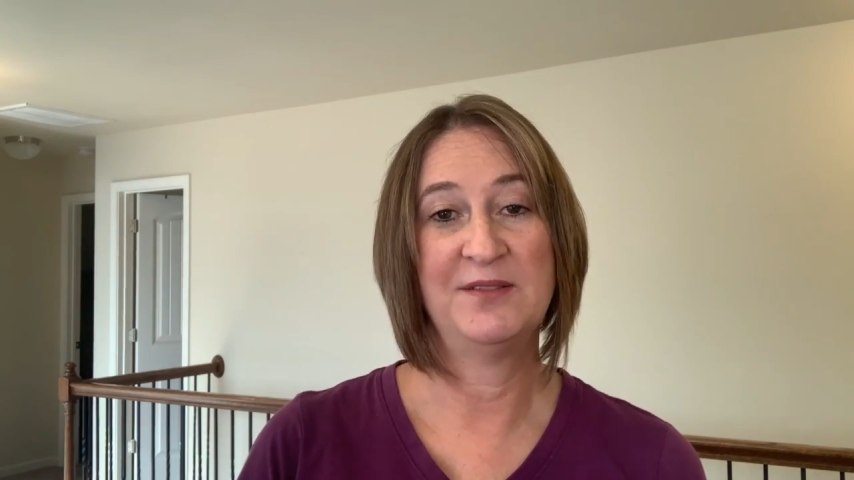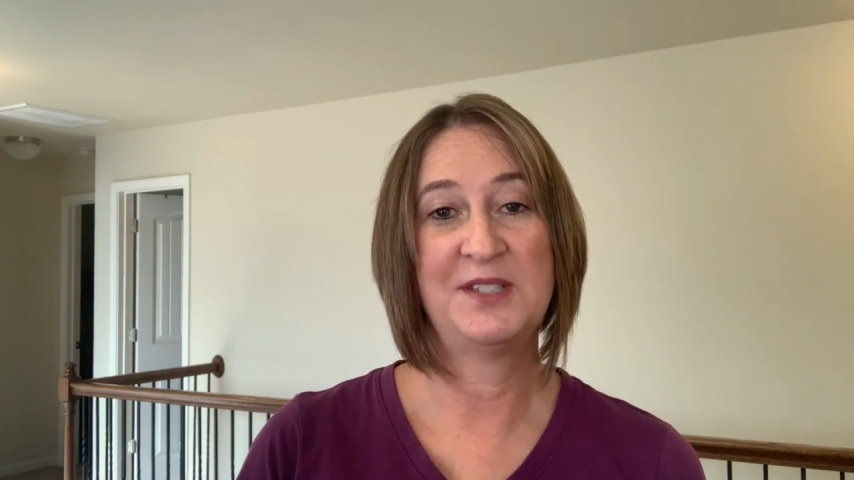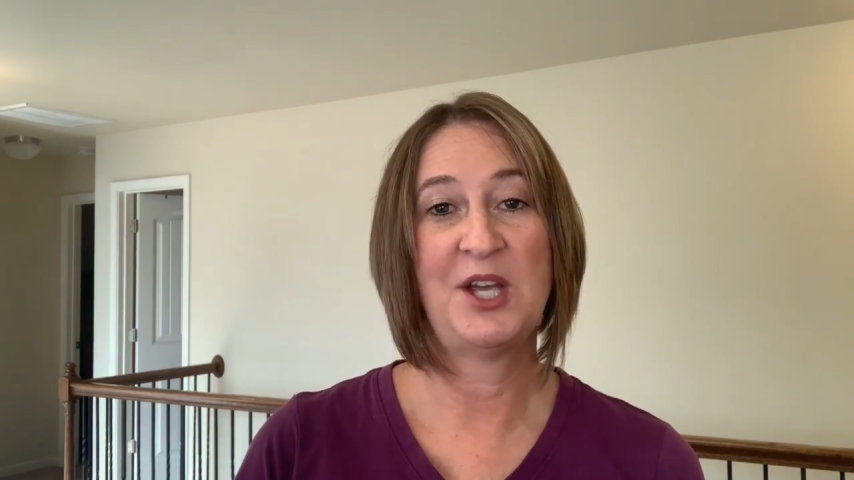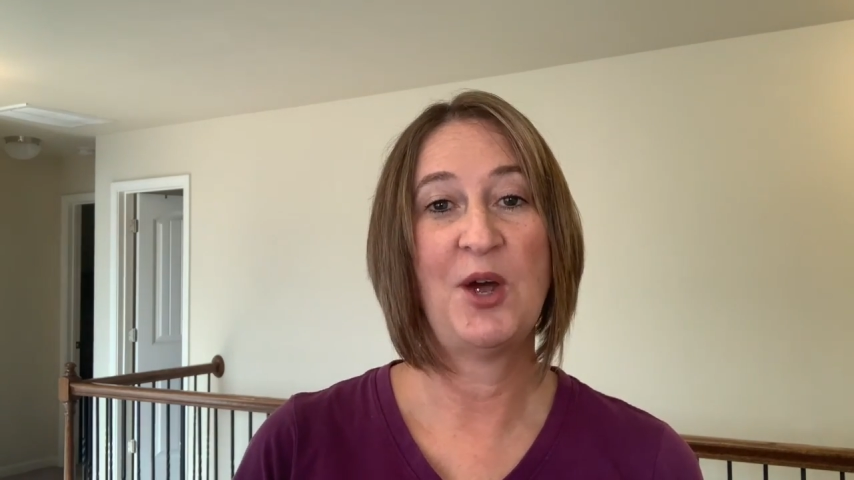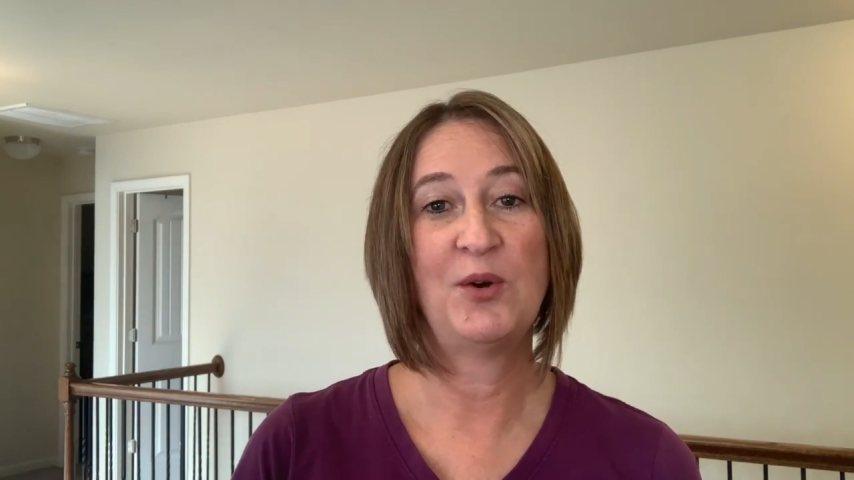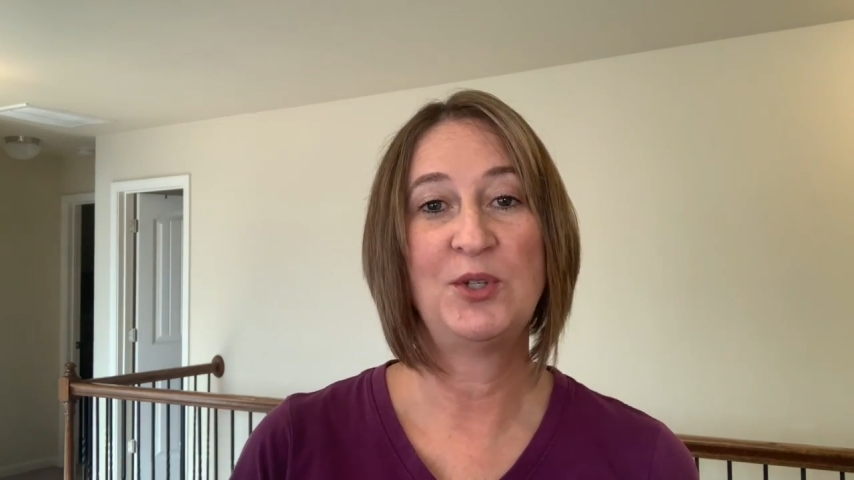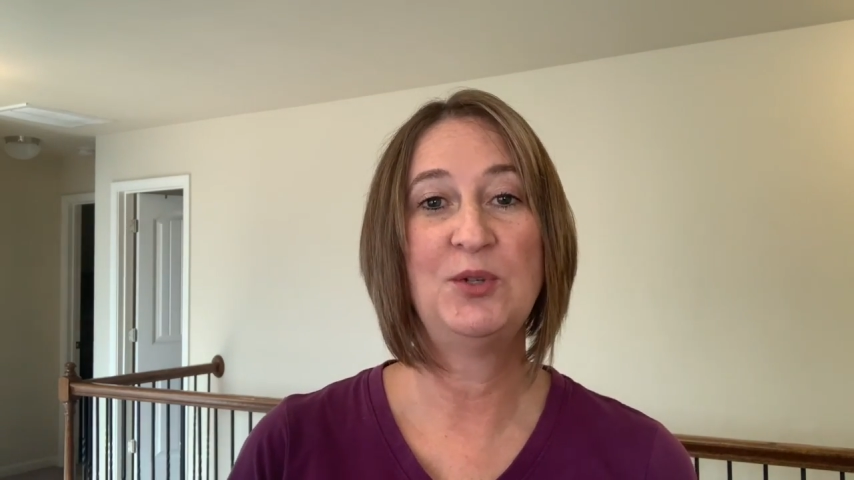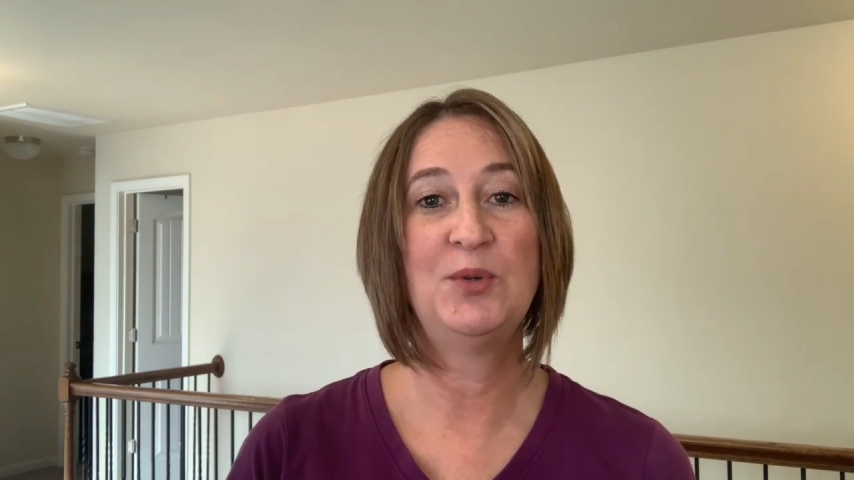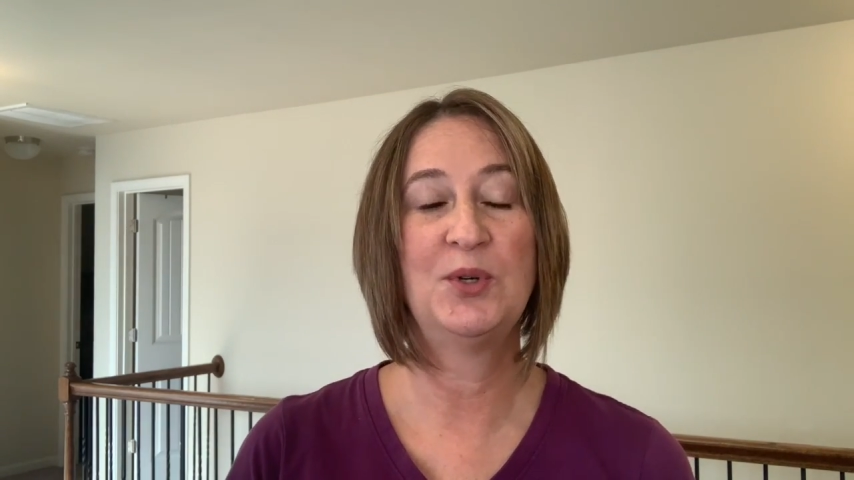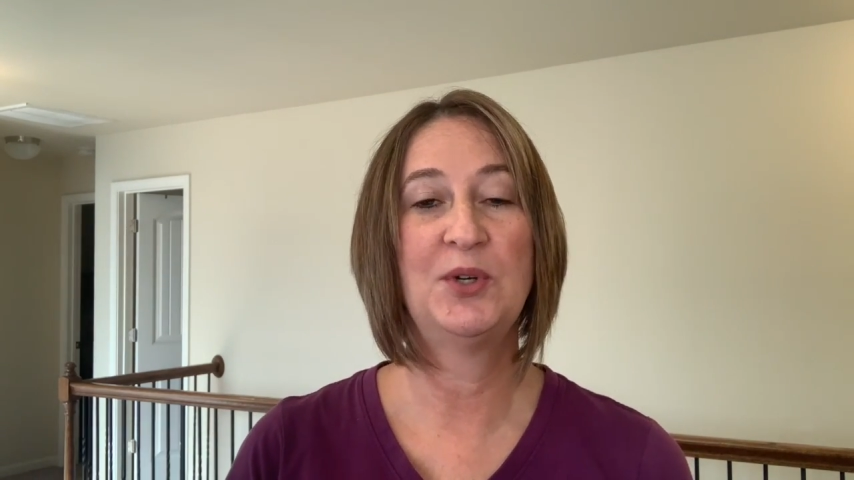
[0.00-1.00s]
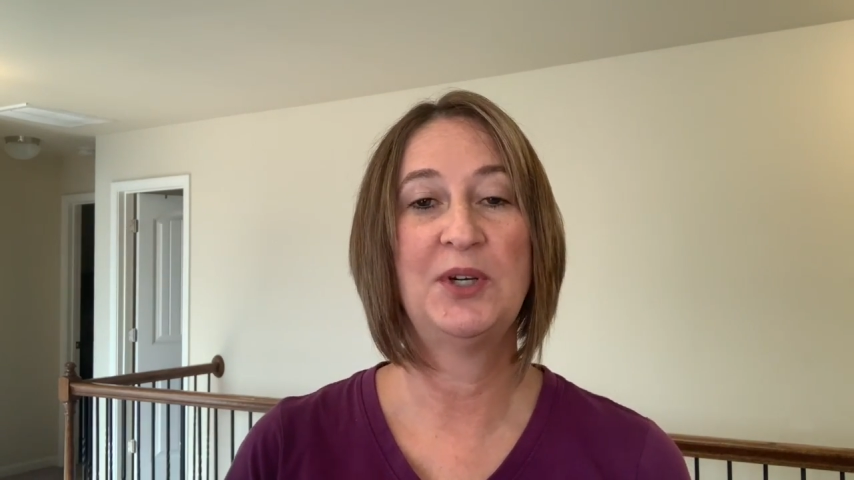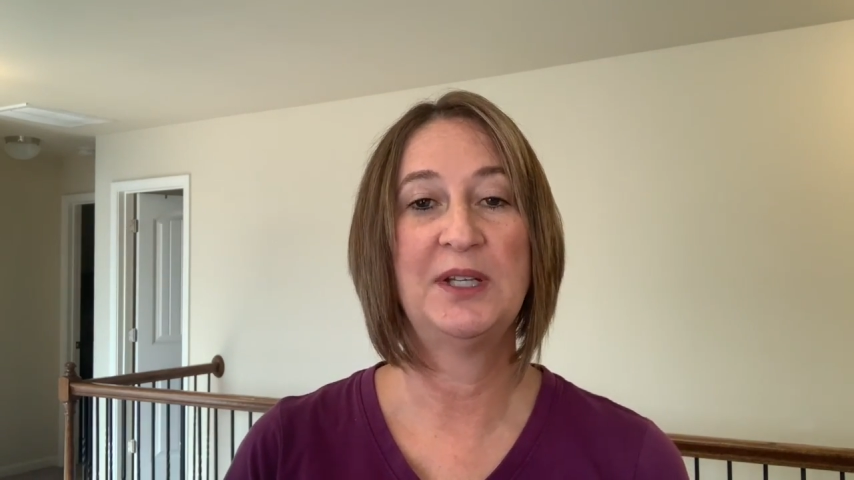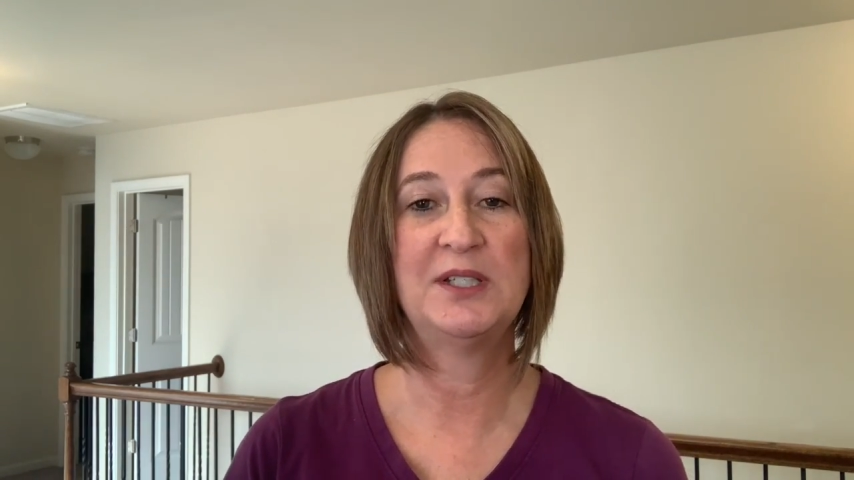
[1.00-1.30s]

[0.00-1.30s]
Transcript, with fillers: So you could